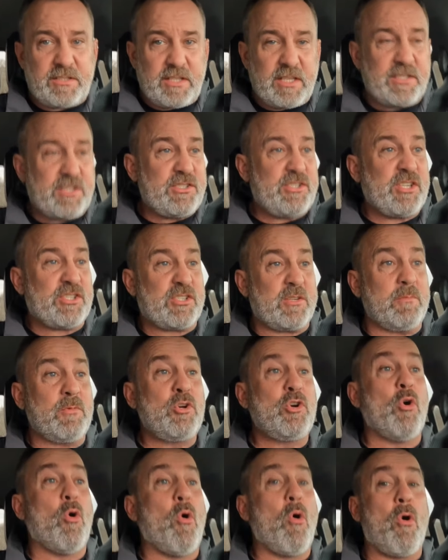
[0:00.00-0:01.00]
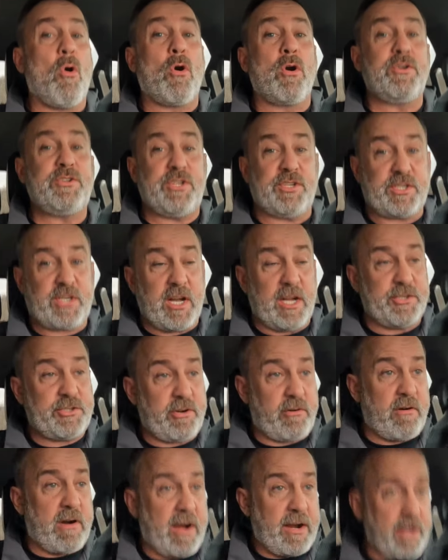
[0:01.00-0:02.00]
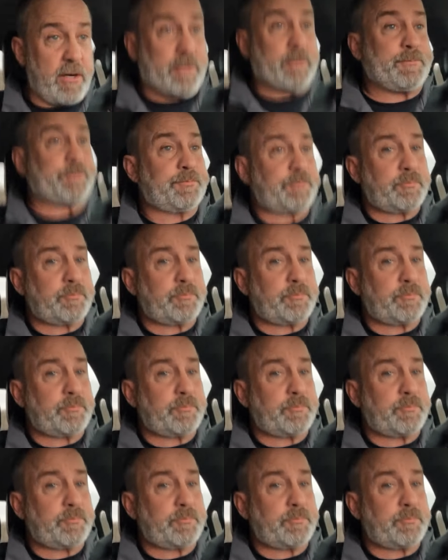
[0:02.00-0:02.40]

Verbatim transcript: This is just some gorgeous country right here.